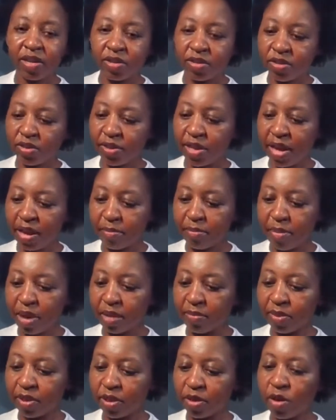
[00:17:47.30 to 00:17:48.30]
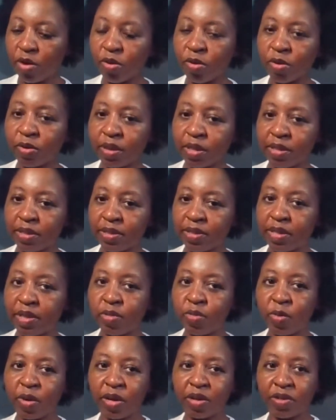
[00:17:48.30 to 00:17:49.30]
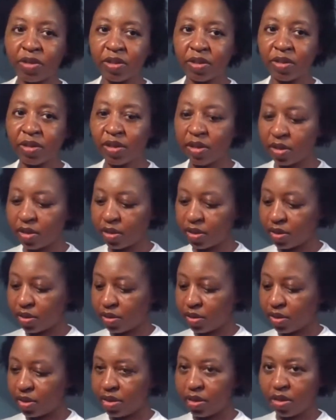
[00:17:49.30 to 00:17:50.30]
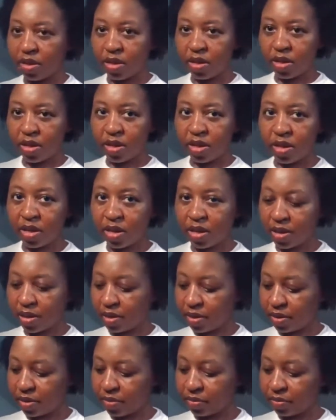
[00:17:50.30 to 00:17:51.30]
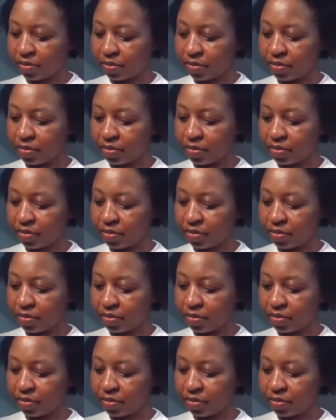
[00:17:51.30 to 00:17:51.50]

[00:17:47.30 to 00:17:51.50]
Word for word: so that Mama Gold could see where to look. Uh,